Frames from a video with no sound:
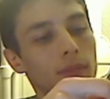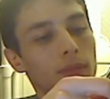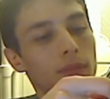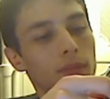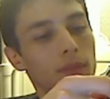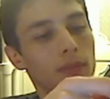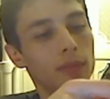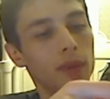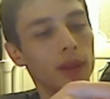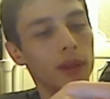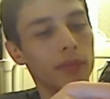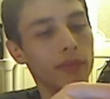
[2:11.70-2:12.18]

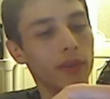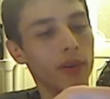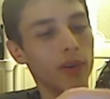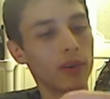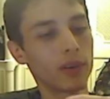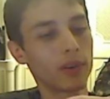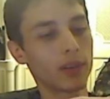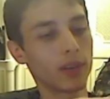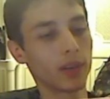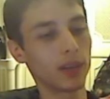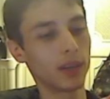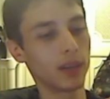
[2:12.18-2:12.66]

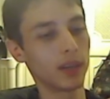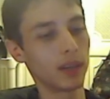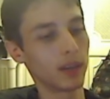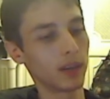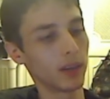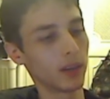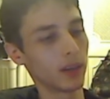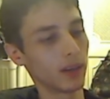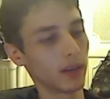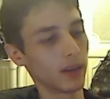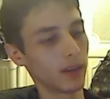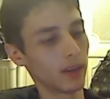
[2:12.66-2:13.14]
Unfortunately,
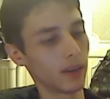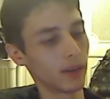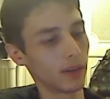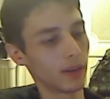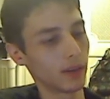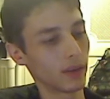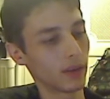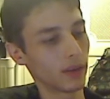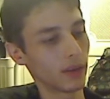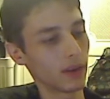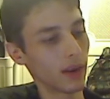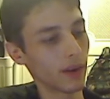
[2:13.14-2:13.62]

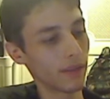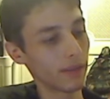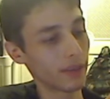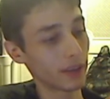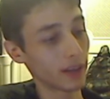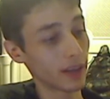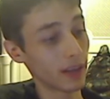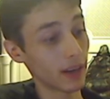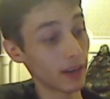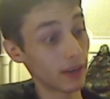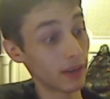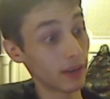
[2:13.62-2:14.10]
off the
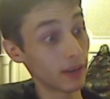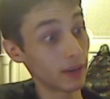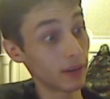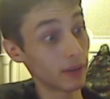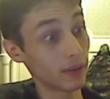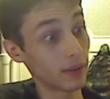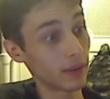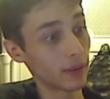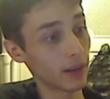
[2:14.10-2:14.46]
get-go,